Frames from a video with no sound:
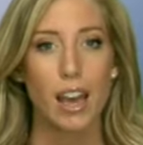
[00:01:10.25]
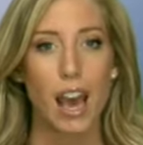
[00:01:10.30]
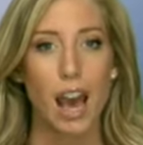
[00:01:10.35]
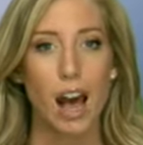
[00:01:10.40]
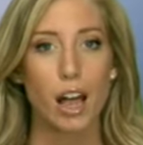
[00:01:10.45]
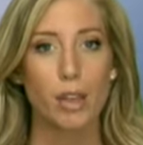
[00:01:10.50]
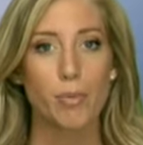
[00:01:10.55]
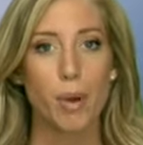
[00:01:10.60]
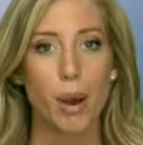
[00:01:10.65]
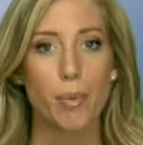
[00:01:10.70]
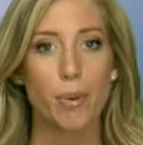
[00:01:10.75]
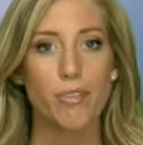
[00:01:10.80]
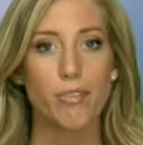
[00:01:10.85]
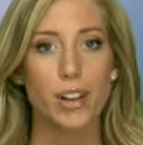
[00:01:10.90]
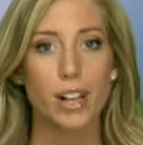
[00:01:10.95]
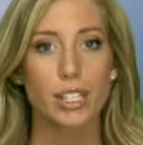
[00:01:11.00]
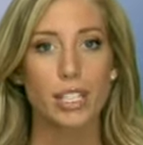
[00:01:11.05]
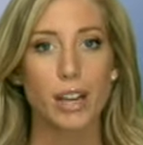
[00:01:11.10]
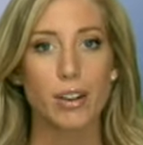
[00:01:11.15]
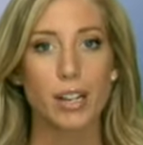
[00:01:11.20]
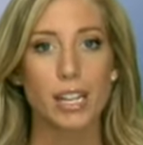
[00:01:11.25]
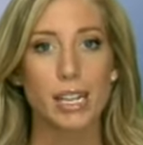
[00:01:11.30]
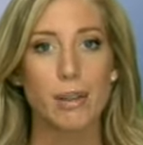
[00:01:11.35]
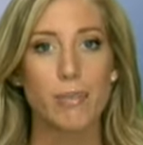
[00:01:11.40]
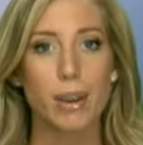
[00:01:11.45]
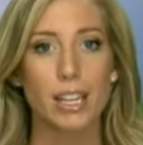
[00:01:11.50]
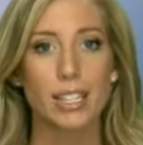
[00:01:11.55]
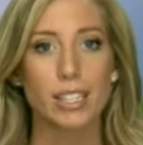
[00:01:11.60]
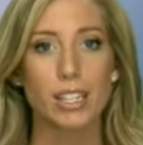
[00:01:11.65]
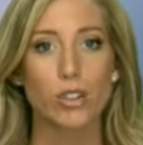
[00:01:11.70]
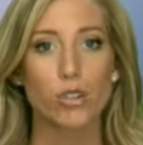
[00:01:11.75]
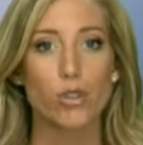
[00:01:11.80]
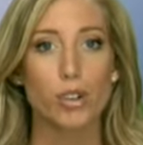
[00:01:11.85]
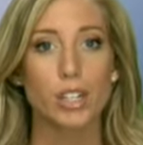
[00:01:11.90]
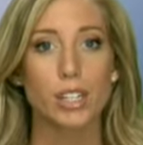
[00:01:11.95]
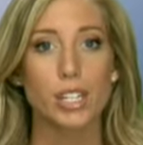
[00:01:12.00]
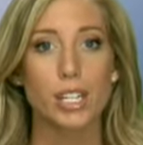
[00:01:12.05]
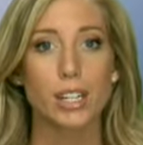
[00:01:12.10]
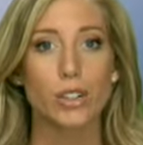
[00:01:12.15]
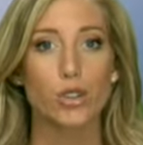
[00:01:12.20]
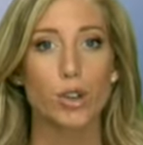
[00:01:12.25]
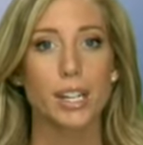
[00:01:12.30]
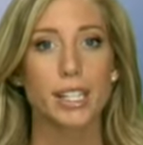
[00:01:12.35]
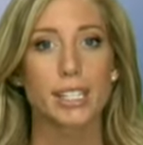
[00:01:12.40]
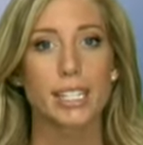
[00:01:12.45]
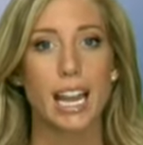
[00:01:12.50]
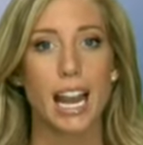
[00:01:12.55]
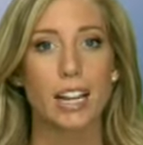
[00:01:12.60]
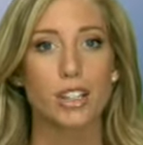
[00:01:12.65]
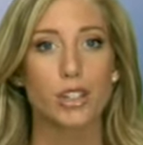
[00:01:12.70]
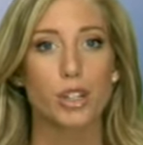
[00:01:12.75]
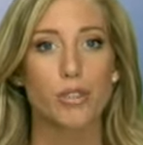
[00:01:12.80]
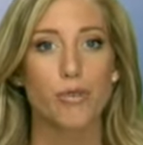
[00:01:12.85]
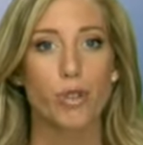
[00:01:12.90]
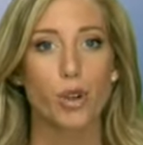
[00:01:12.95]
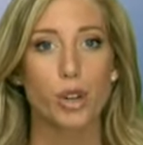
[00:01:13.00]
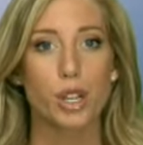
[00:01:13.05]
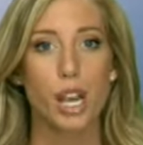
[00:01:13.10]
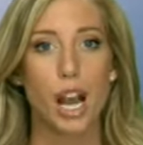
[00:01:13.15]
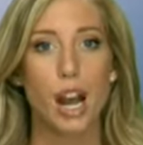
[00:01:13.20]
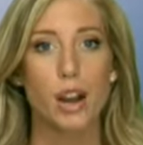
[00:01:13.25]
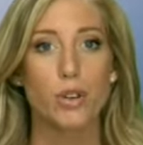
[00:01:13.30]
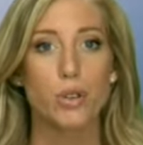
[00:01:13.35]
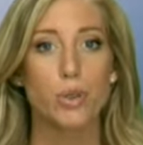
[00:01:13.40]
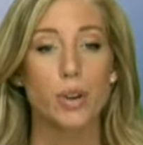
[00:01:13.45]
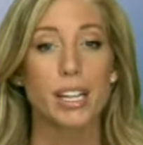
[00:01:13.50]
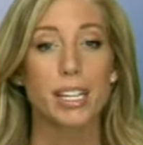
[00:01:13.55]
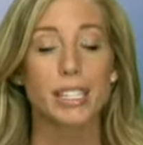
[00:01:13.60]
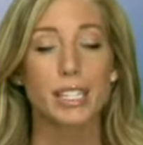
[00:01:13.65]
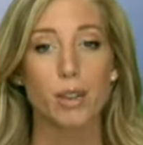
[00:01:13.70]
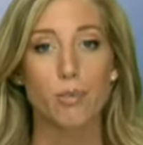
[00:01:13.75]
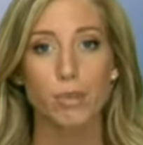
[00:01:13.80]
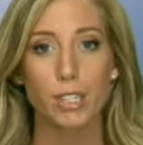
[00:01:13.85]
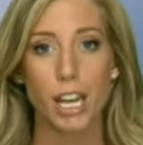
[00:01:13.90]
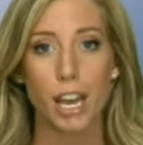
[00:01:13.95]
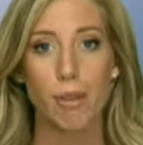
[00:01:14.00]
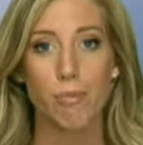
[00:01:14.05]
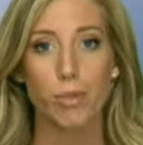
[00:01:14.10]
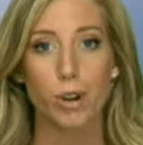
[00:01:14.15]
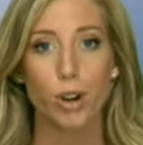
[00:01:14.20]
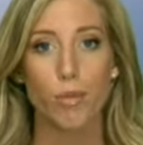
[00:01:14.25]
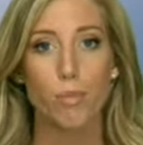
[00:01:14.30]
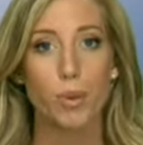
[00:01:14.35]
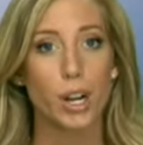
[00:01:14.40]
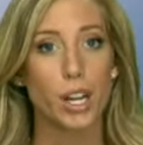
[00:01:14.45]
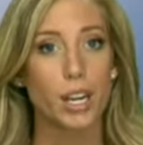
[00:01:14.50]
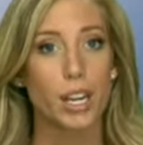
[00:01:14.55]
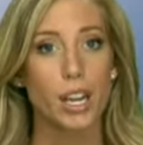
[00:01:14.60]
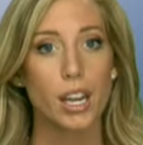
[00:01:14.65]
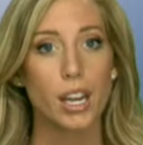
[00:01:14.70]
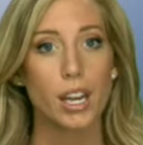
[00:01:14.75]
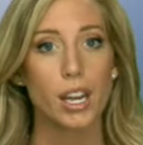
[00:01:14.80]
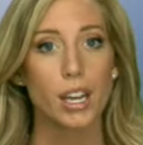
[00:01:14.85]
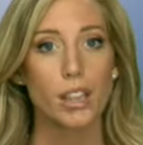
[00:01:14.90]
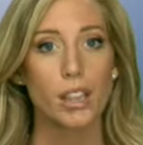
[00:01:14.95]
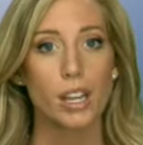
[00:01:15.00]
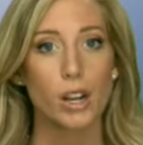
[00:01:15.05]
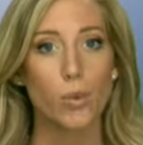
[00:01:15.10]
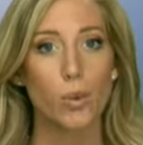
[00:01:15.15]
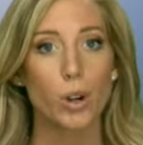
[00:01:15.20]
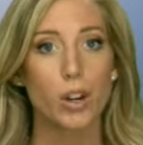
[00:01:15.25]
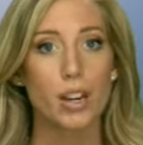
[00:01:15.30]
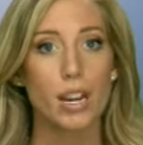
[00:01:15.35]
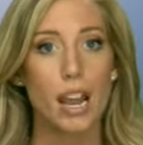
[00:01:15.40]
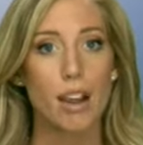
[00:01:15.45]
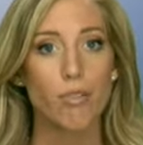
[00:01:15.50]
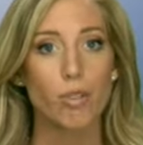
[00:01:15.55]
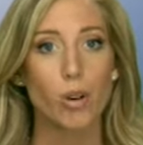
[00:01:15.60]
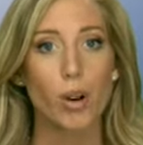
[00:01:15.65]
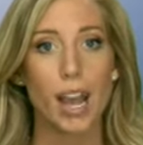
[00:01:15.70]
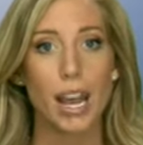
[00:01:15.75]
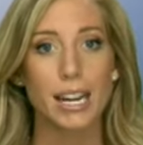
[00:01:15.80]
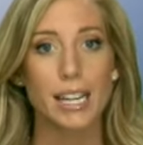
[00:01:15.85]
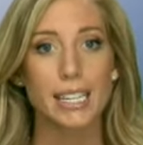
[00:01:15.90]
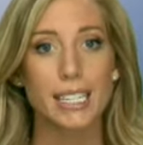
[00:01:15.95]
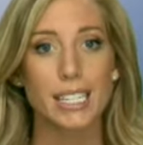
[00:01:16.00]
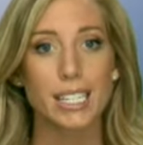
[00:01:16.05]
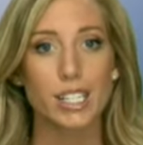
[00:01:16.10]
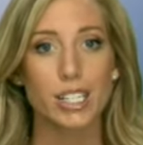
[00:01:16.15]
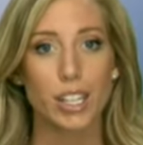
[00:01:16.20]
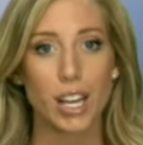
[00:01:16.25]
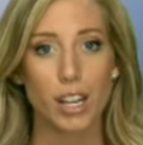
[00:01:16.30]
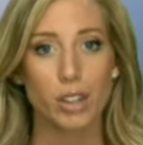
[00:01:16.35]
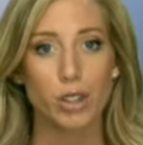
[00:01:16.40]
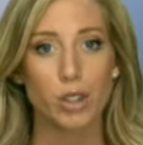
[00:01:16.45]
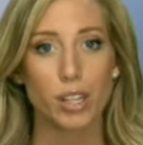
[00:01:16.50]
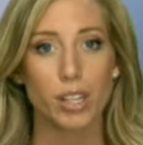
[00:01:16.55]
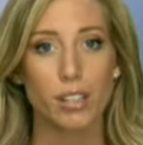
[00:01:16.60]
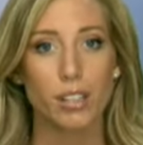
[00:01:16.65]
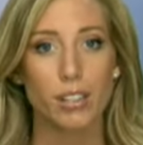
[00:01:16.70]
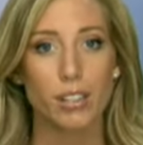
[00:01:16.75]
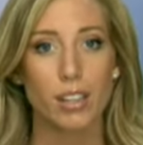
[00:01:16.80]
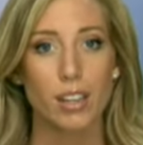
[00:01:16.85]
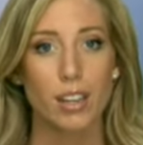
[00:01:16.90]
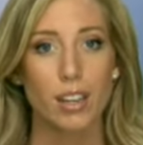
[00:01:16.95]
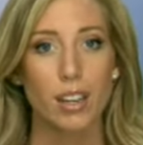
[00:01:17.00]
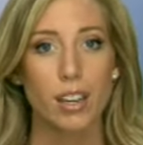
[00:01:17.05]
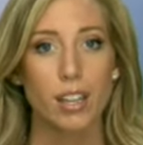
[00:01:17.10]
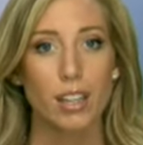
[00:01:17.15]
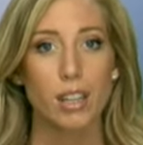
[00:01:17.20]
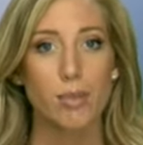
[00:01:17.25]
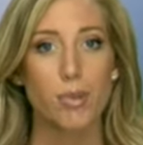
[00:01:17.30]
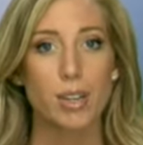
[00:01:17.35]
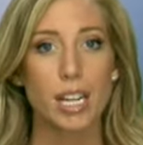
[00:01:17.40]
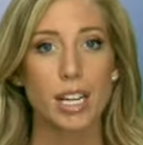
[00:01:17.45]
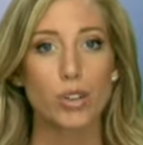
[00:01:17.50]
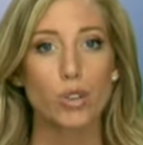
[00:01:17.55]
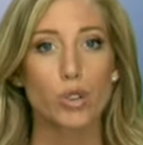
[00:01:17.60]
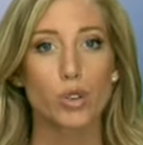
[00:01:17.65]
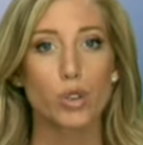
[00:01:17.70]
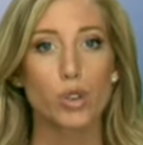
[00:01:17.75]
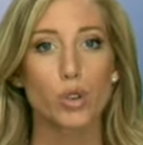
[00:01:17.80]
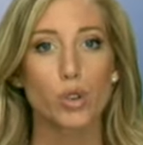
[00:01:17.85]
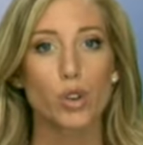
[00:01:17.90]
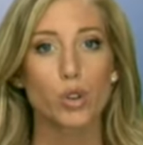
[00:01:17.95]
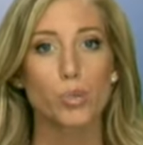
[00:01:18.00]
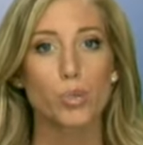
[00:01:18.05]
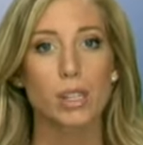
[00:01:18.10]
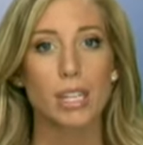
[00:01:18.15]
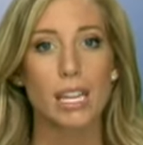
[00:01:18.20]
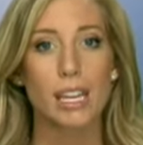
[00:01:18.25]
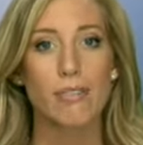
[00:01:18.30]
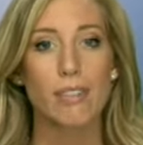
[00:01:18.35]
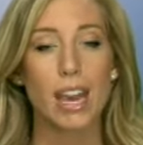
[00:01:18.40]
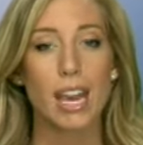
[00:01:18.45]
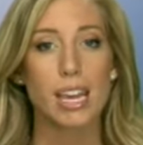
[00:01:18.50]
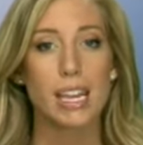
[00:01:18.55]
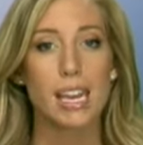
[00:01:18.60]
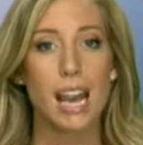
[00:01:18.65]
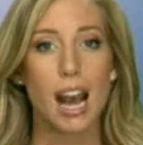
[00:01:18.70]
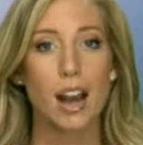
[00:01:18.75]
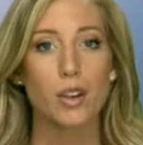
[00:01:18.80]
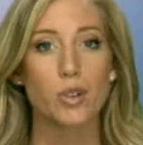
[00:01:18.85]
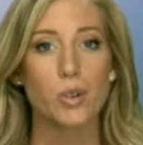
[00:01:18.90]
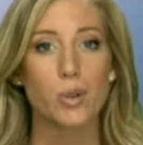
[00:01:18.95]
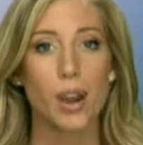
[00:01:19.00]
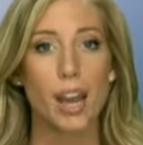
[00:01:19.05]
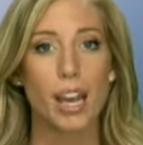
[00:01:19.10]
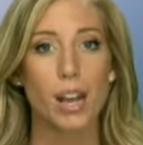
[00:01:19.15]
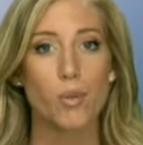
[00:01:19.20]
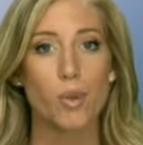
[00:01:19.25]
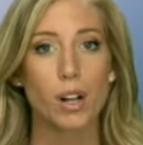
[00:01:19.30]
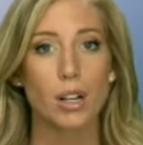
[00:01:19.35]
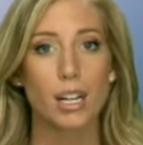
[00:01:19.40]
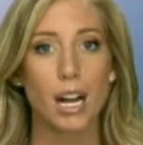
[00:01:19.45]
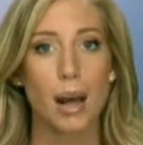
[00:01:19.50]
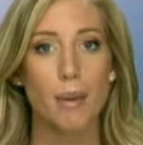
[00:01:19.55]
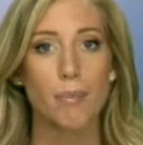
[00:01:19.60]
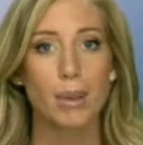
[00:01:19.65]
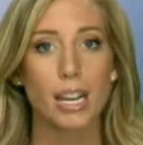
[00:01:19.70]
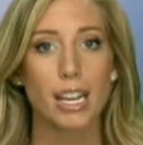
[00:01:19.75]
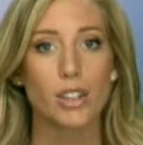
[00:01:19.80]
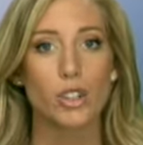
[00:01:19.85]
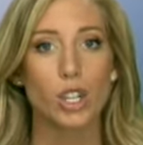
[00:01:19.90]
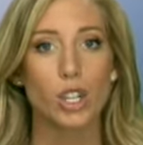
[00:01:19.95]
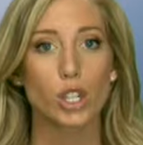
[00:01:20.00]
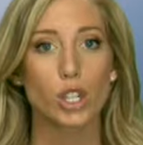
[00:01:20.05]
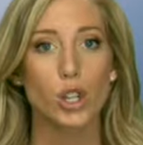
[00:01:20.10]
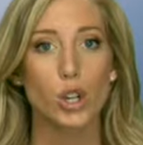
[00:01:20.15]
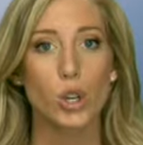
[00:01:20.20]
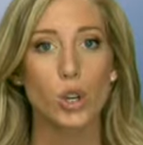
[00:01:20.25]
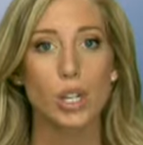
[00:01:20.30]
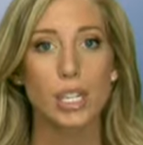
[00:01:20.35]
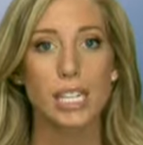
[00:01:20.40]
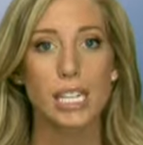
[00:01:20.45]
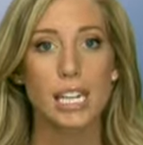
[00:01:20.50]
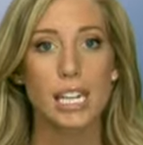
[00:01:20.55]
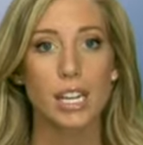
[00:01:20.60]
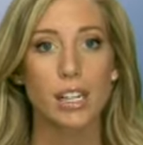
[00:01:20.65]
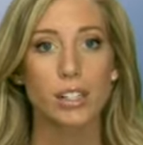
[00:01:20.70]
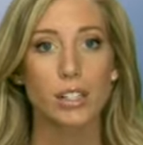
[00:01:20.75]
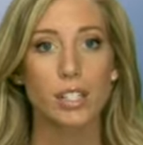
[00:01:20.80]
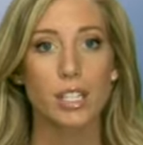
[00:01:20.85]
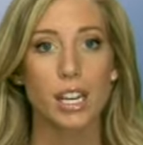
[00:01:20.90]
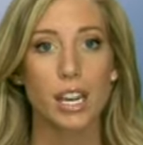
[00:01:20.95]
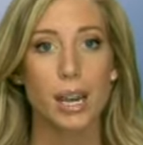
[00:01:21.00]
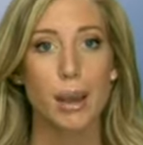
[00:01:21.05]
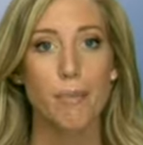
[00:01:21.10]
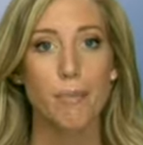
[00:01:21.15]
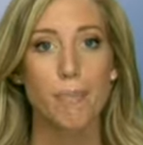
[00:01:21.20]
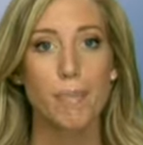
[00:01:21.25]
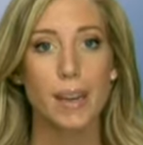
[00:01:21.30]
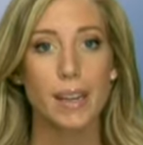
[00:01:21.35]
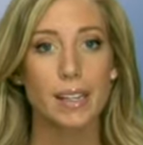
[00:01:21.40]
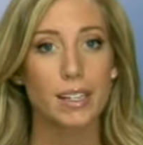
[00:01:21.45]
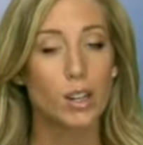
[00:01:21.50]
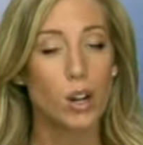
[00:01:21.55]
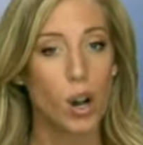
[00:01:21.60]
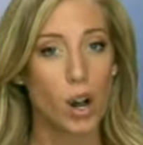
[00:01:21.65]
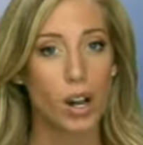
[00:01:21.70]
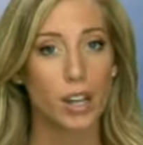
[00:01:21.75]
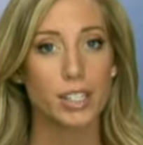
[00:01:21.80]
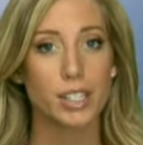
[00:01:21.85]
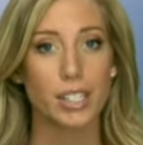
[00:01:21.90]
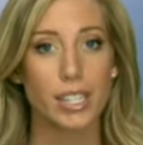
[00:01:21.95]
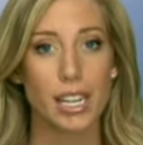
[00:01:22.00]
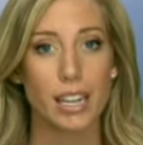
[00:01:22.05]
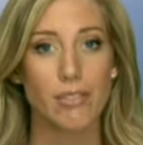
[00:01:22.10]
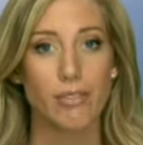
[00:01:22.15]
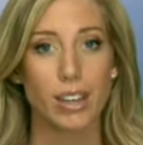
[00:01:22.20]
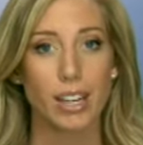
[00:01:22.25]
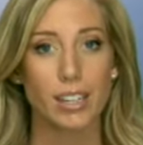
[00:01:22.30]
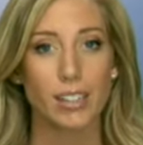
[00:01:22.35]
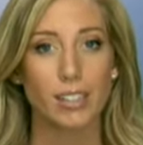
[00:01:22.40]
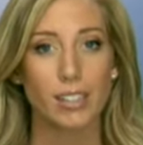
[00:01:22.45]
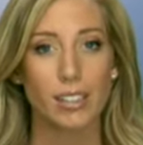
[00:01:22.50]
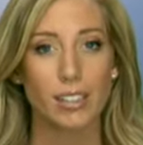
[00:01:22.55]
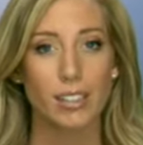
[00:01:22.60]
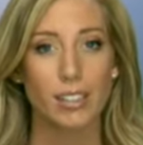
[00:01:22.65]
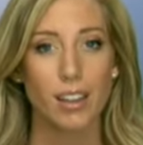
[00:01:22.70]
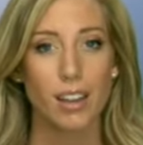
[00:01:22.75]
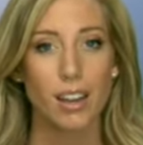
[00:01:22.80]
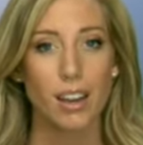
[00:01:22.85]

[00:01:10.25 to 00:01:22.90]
Alibaba felt out eBay's interest in a transaction for Yahoo in September, but there were never any discussions. The potential suitors believe a Yahoo-AOL combination could yield big cost savings.